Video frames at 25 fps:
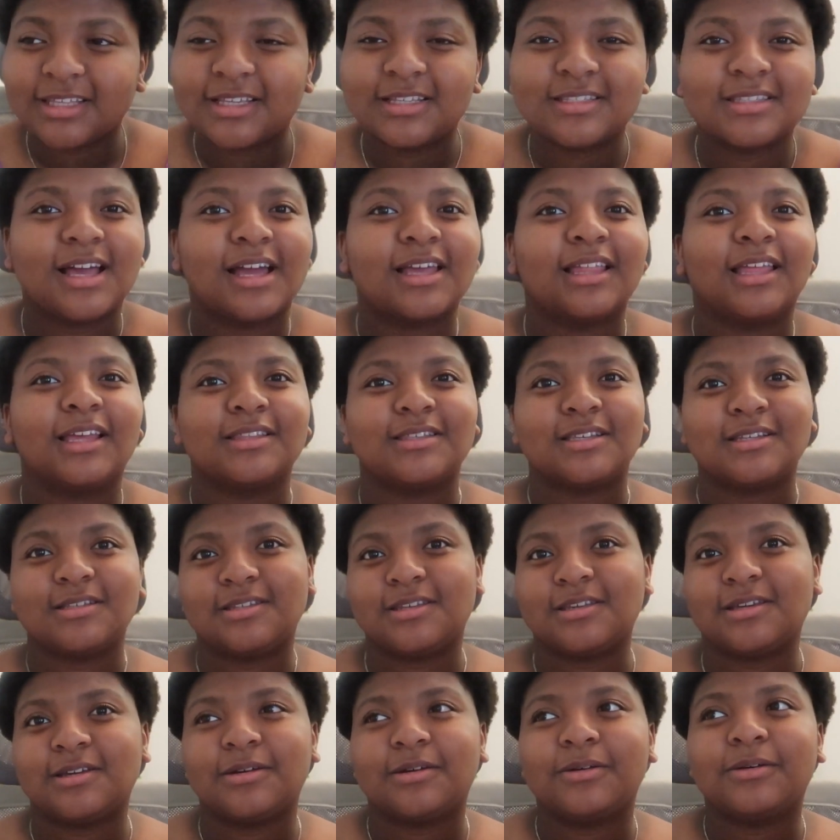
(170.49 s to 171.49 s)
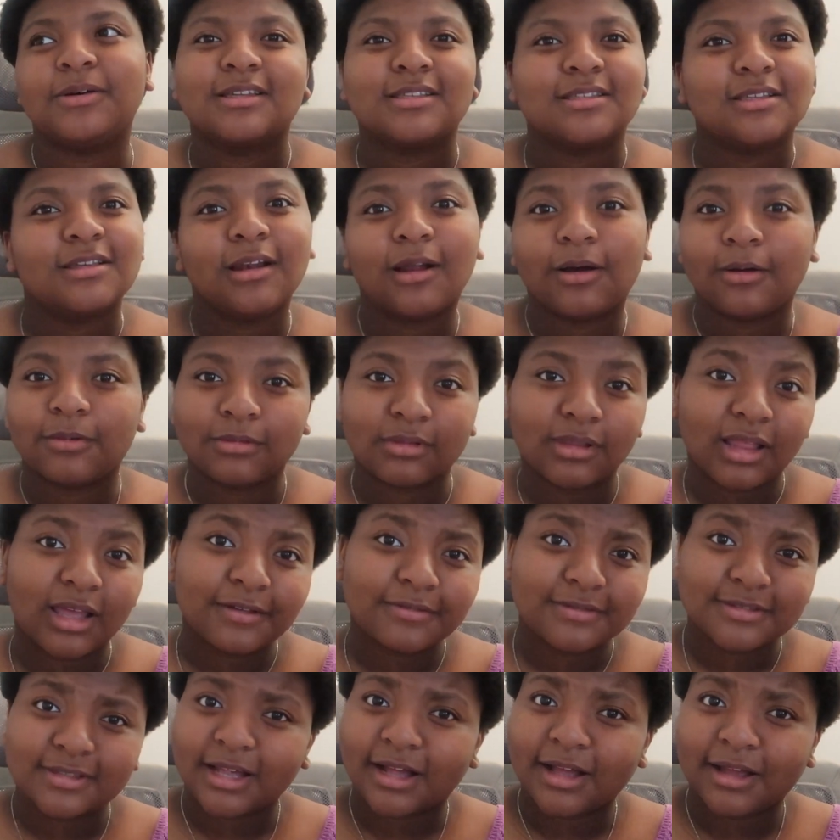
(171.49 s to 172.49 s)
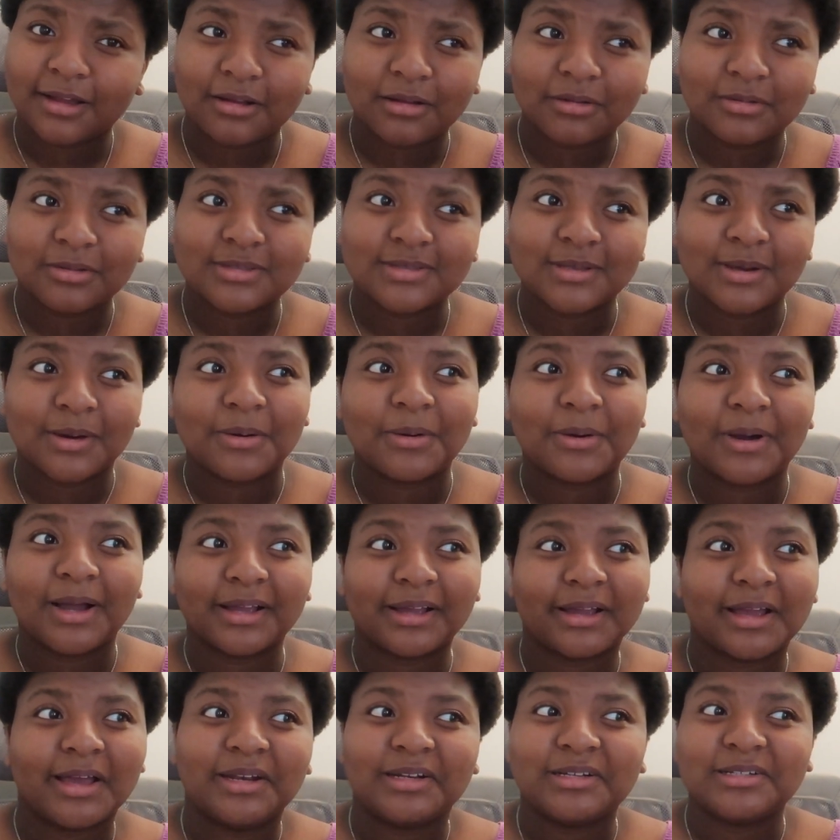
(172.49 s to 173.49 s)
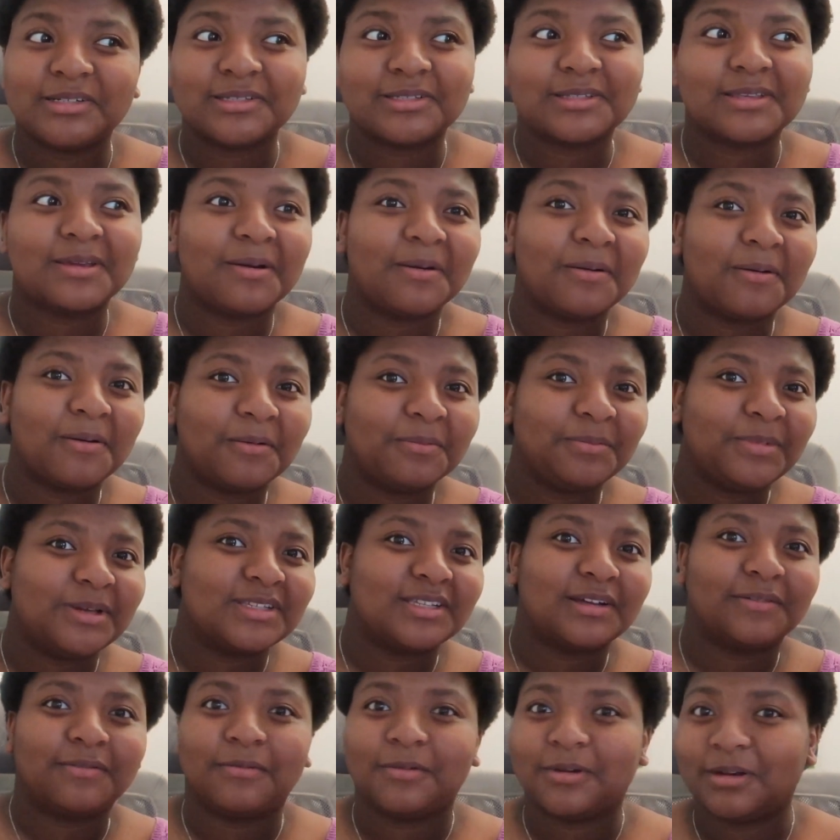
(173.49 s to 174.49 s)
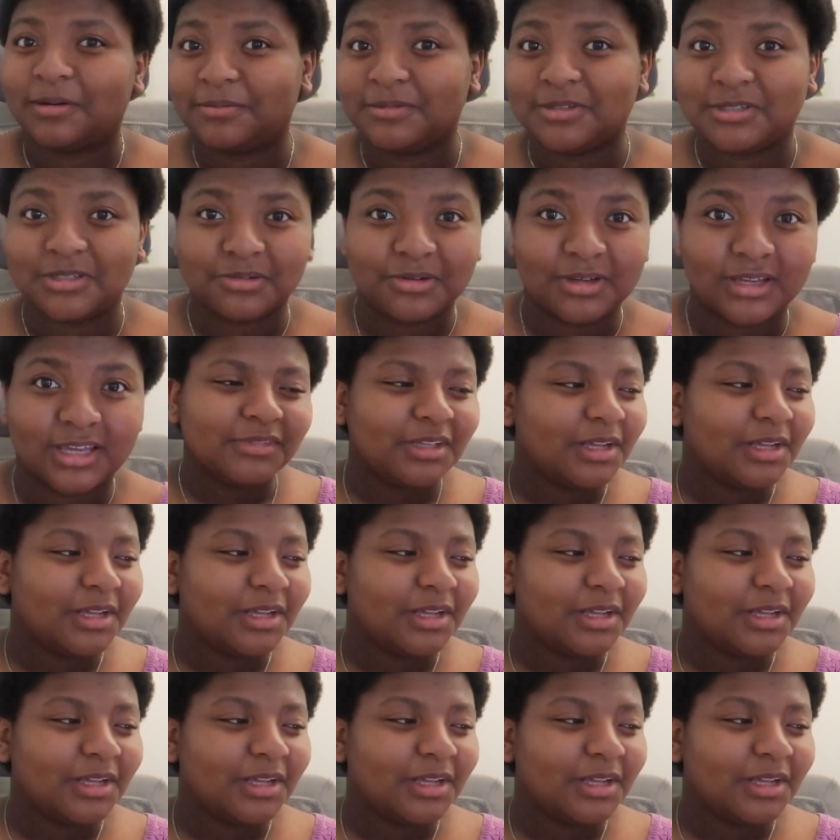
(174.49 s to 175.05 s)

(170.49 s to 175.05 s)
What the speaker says: things that I like to do, because you know, lifestyle, so I kind of just go based off of what I'm doing.